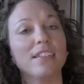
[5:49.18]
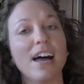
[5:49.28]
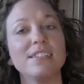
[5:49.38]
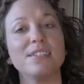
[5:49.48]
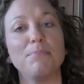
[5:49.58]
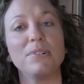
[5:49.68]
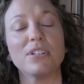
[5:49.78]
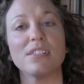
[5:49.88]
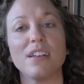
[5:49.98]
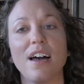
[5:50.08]
Lots of
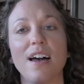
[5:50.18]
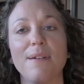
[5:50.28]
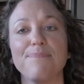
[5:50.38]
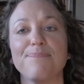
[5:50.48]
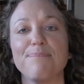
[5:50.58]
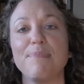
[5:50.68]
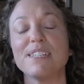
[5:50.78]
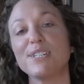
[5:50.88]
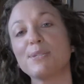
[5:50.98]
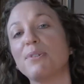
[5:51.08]
books,
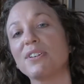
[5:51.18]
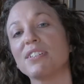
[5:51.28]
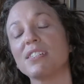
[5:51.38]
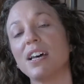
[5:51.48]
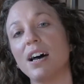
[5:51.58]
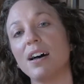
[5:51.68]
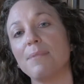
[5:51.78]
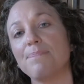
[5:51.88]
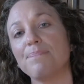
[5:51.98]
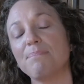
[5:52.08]
business books,
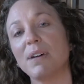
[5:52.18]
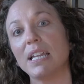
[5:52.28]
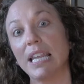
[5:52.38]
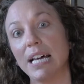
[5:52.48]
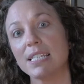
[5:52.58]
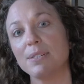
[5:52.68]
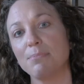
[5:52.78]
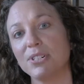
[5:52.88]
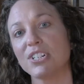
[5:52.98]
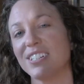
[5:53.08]
but lots of
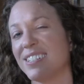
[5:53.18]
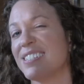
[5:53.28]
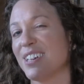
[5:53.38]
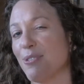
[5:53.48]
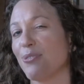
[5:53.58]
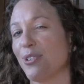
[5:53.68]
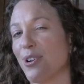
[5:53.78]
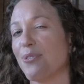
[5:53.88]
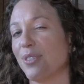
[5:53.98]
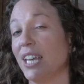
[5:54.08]
books on
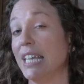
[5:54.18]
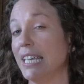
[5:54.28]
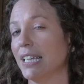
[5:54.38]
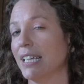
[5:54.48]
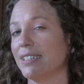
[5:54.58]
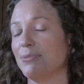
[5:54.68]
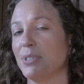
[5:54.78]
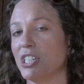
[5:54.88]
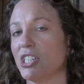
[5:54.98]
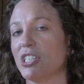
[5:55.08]
self-growth and healing,
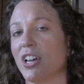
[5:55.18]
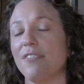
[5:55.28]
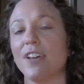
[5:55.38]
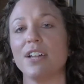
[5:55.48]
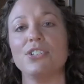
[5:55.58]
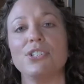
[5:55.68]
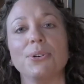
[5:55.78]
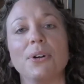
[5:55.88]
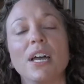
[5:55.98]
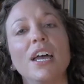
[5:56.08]
which I've had to
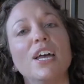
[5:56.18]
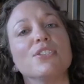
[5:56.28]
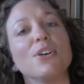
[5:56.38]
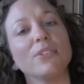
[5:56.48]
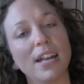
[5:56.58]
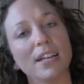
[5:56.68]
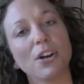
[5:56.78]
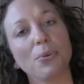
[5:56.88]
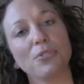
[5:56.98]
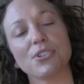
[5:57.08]
do. So letting
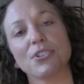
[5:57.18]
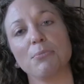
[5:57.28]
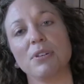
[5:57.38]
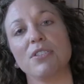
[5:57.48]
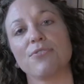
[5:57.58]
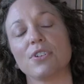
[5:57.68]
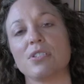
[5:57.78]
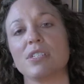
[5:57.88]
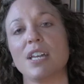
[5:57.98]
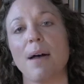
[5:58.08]
go would certainly be the
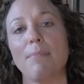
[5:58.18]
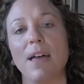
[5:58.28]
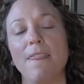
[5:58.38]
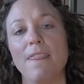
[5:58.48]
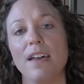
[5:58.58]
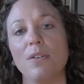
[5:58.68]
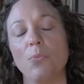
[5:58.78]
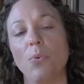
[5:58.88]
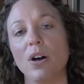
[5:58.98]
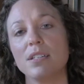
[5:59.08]
first step. And then
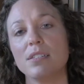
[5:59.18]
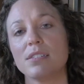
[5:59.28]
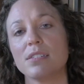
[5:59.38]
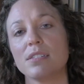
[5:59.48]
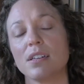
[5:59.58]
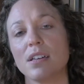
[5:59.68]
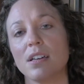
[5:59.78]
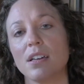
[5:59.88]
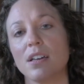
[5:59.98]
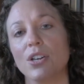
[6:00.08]
once
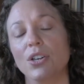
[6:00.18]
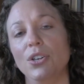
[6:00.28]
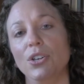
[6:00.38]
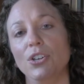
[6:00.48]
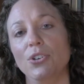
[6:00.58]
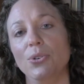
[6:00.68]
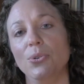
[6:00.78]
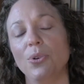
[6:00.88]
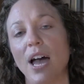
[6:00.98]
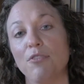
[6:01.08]

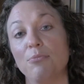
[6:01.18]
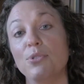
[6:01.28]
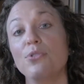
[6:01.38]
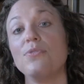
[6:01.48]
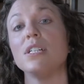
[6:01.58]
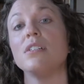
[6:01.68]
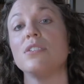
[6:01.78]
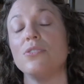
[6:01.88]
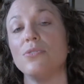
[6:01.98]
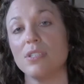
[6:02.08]
you have moved
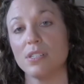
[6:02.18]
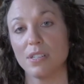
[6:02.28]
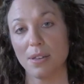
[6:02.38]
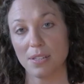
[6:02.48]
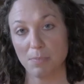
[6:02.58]
into this set